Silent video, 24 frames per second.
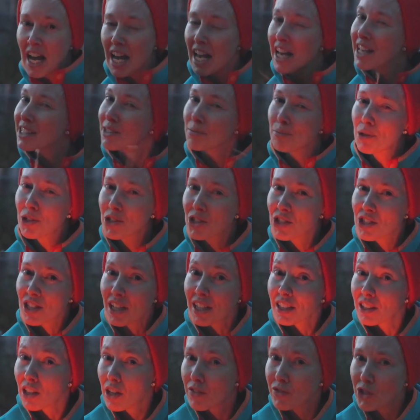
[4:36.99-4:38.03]
as much as
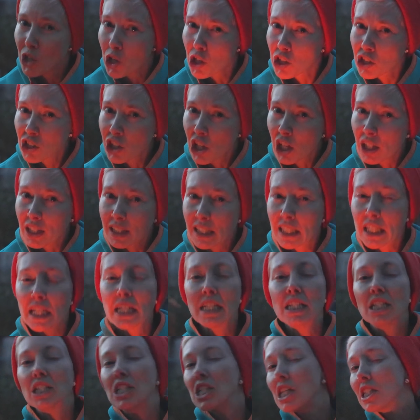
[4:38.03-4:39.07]
I love dark chocolate,
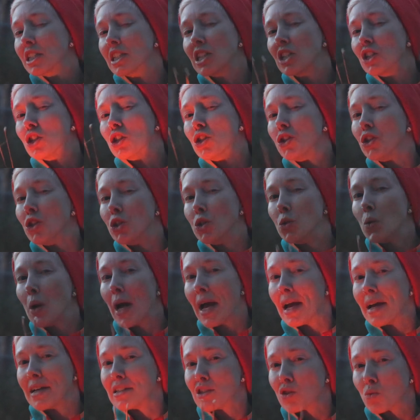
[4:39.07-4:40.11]
it doesn't do
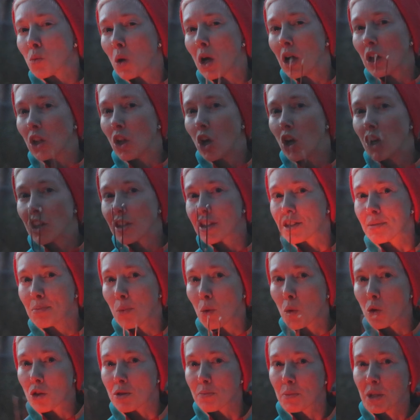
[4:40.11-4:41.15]
as well on
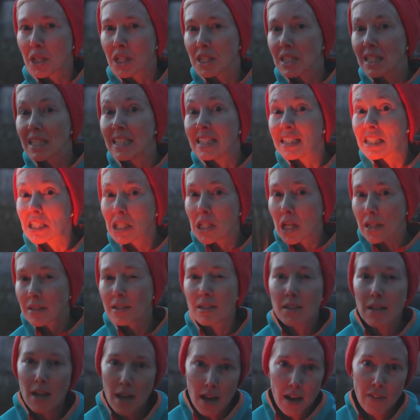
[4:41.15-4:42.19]
s'mores because it
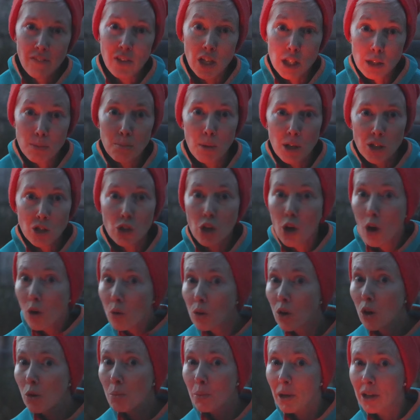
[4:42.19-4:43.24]
doesn't have as much
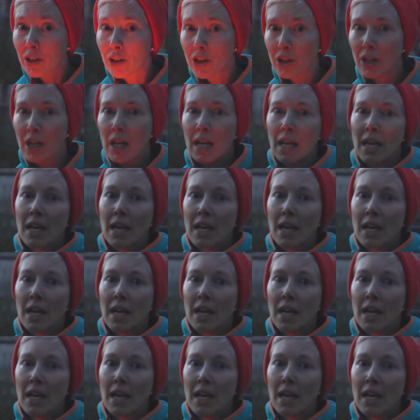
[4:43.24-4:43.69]
cocoa butter.